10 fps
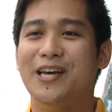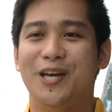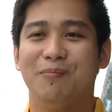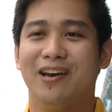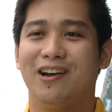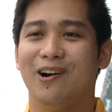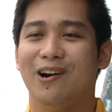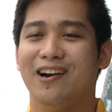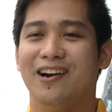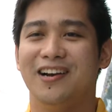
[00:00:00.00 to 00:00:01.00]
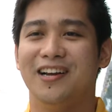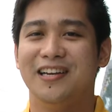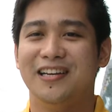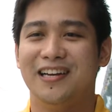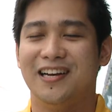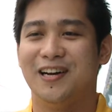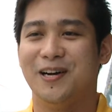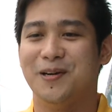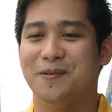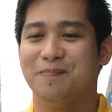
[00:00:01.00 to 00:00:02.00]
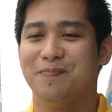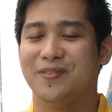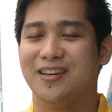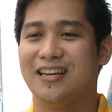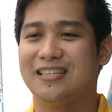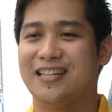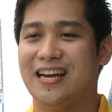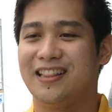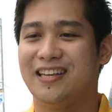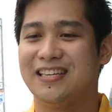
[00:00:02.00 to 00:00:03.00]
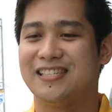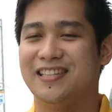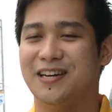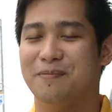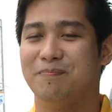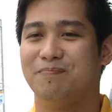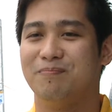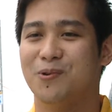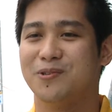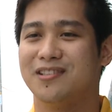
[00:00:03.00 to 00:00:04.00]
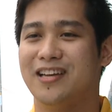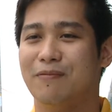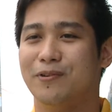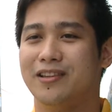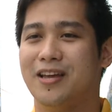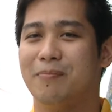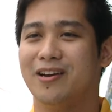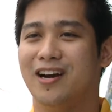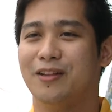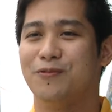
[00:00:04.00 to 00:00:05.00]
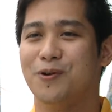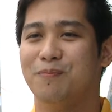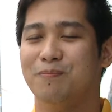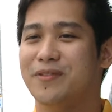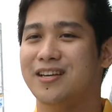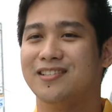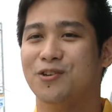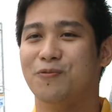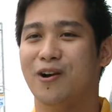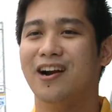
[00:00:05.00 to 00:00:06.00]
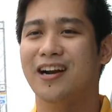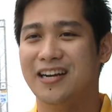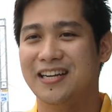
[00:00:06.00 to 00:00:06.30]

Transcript: in my car um, I guess that is the most helpful tip I got from this so far.